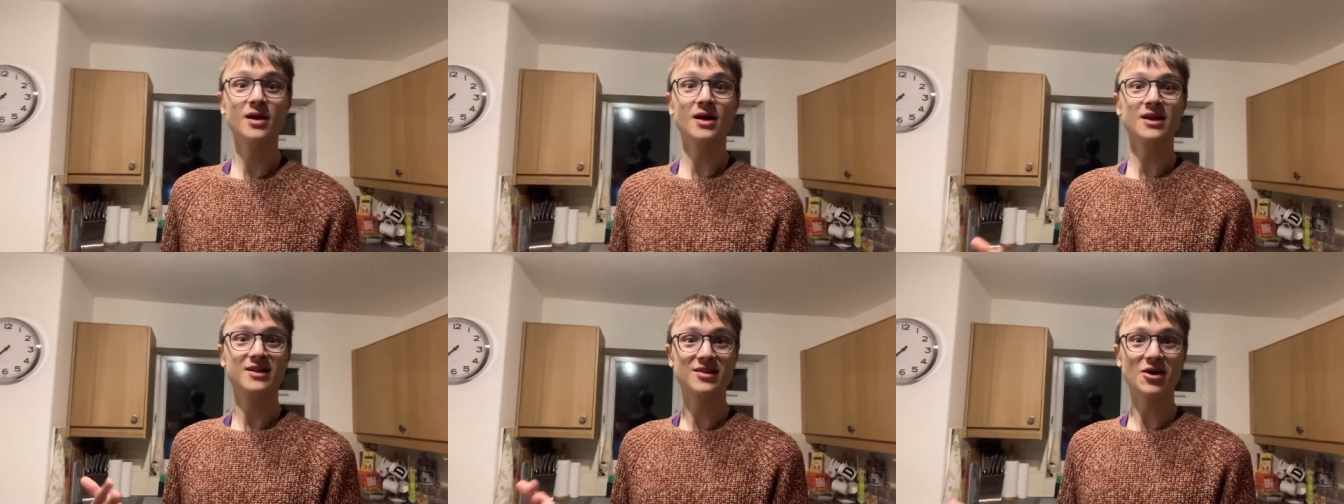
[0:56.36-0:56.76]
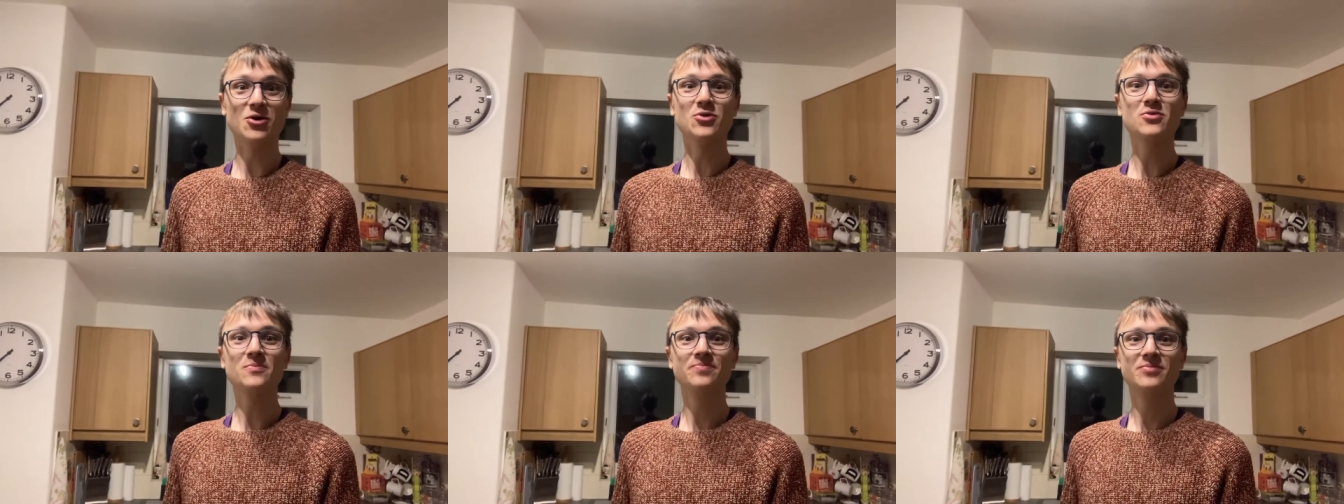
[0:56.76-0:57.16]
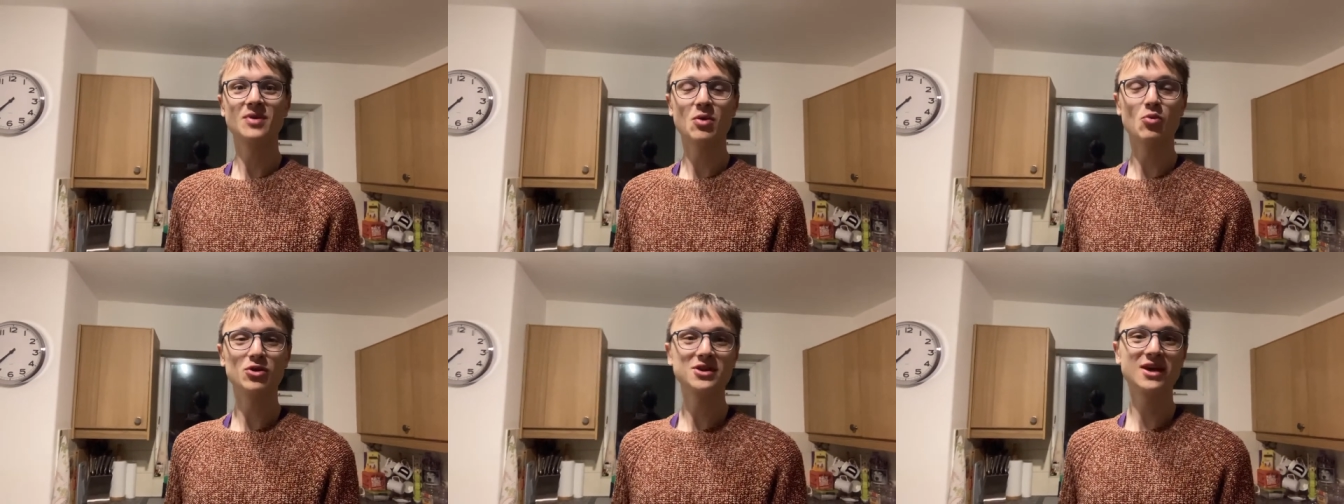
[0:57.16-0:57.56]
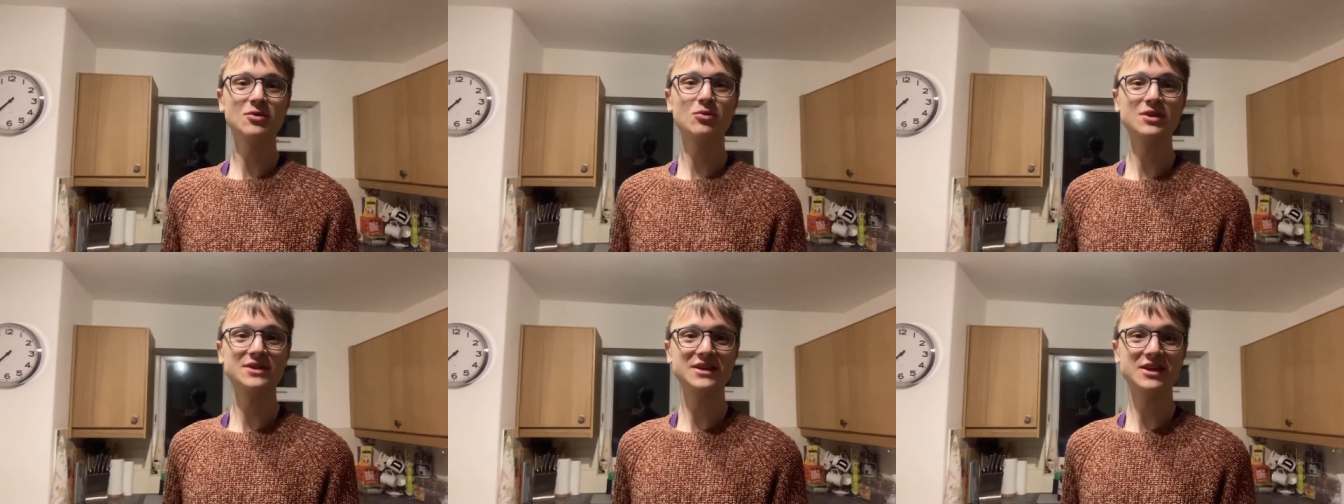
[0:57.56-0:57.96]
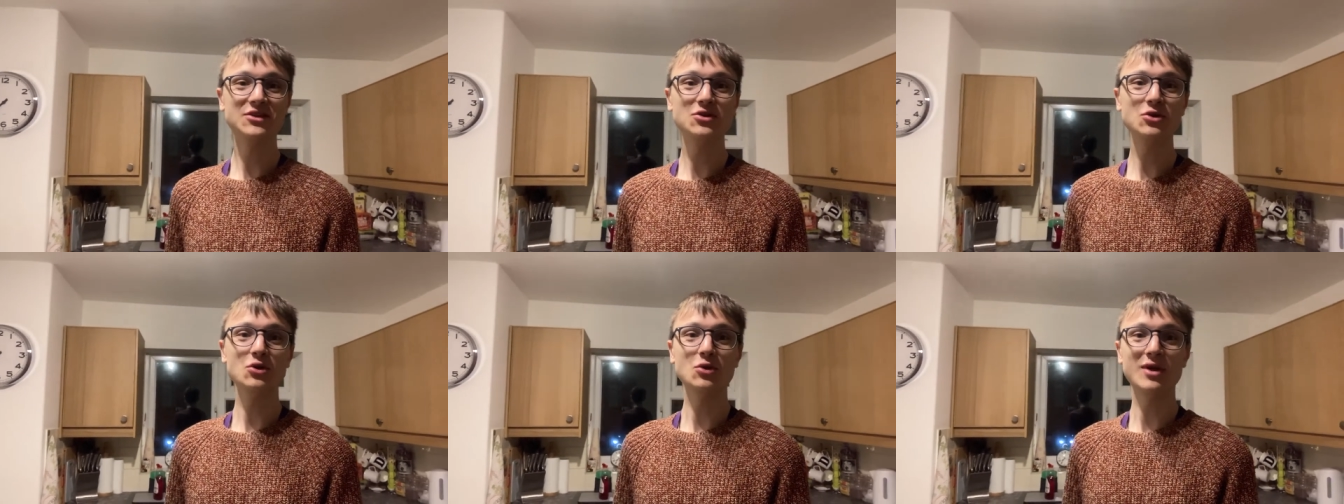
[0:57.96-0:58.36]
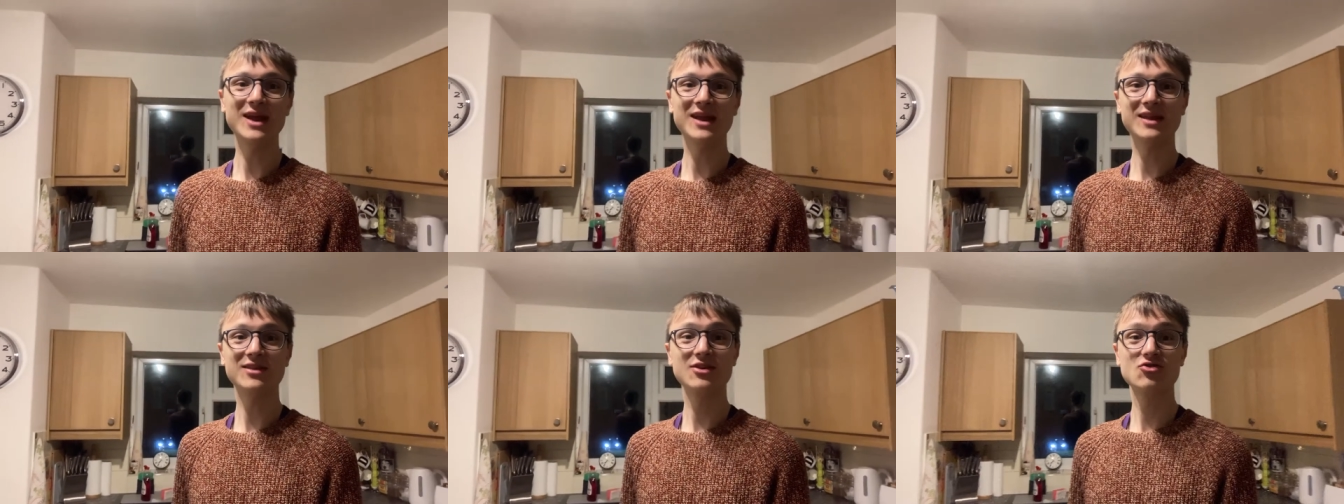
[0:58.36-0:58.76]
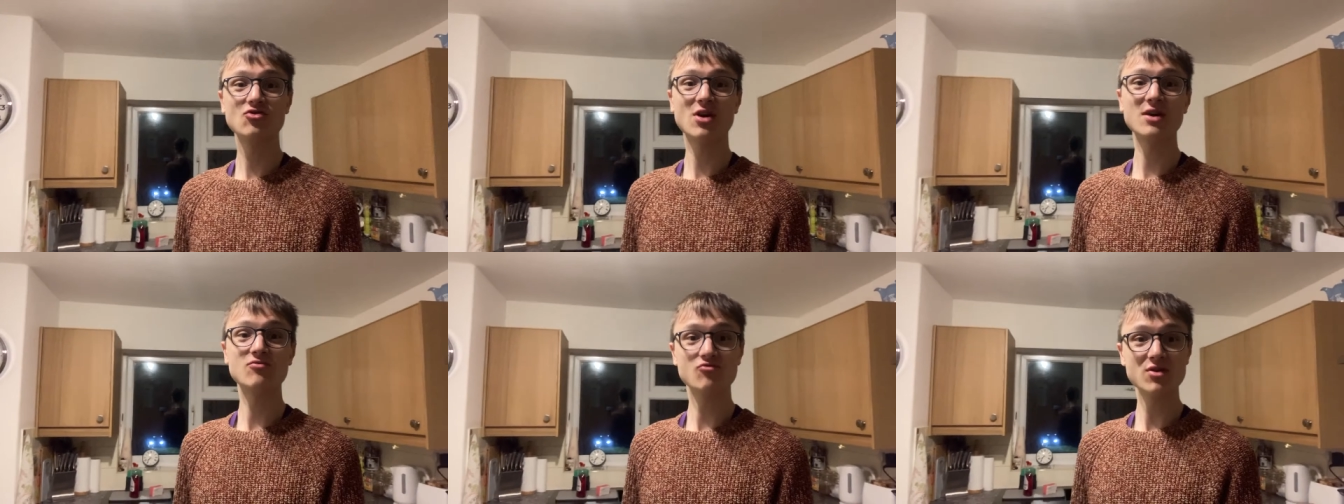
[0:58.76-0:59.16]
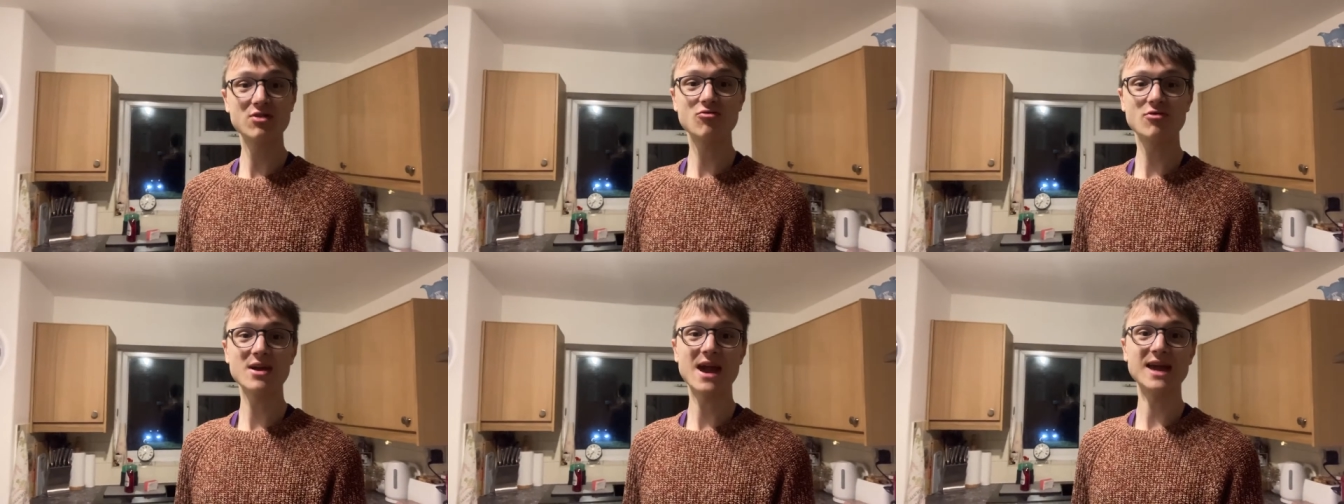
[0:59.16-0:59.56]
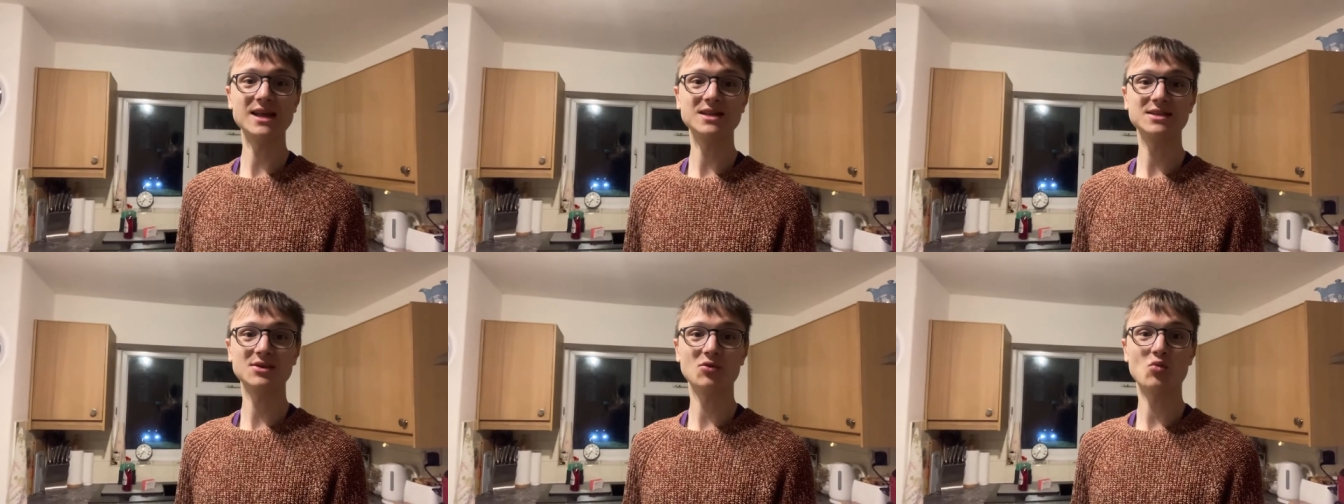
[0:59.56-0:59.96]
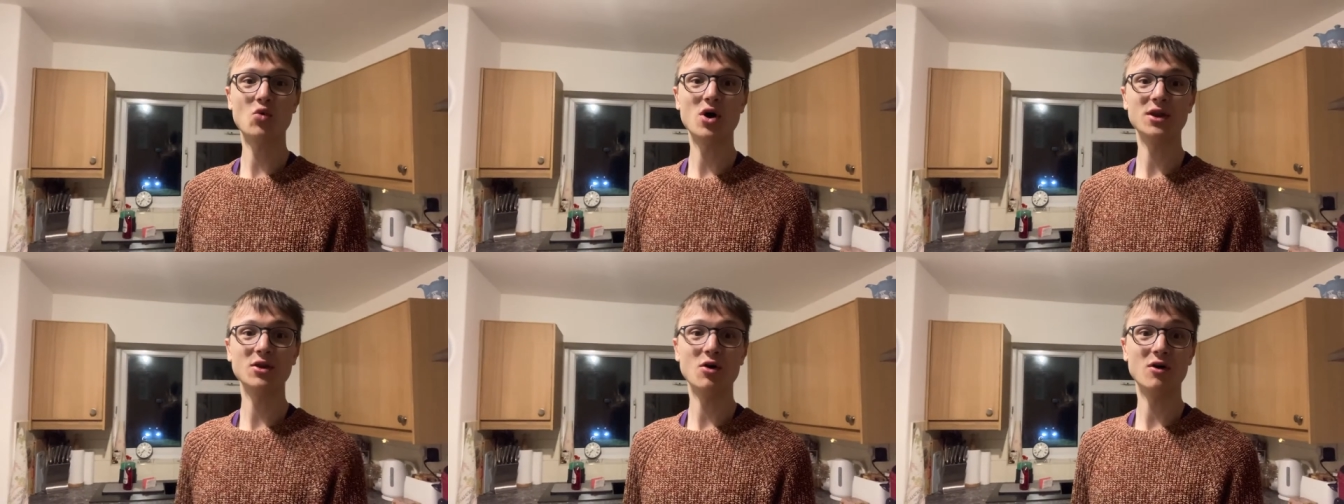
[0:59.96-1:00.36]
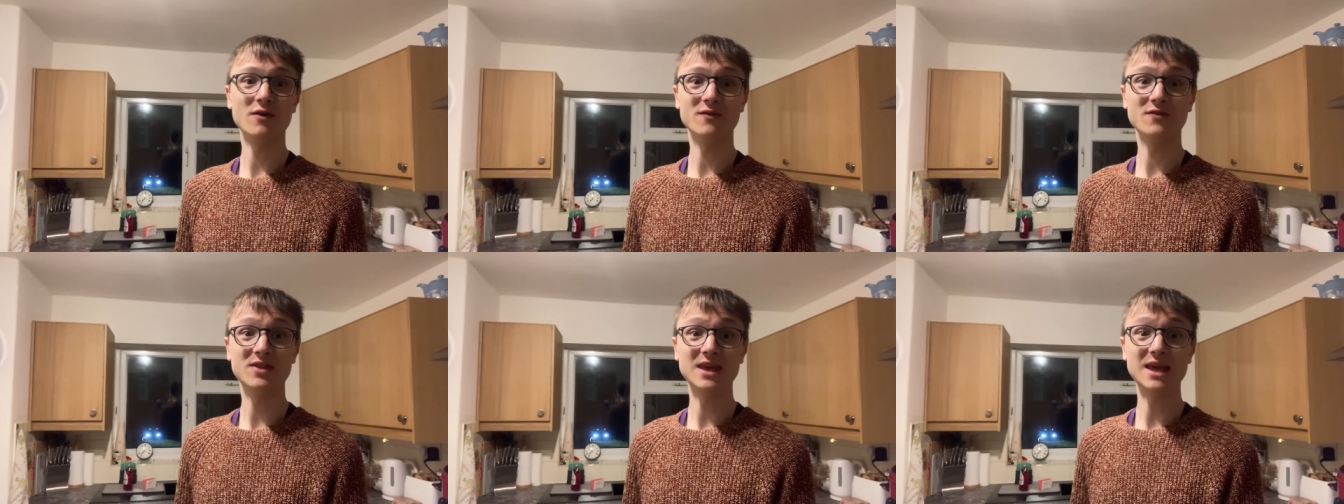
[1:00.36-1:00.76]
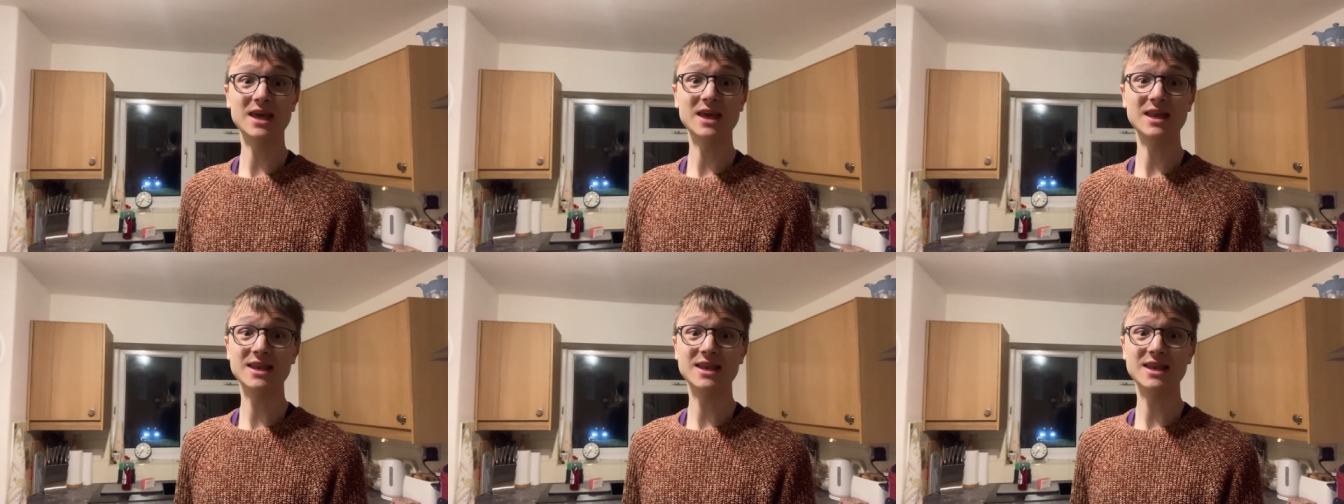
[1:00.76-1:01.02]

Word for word: So what I wanted to do is to try and recreate one of the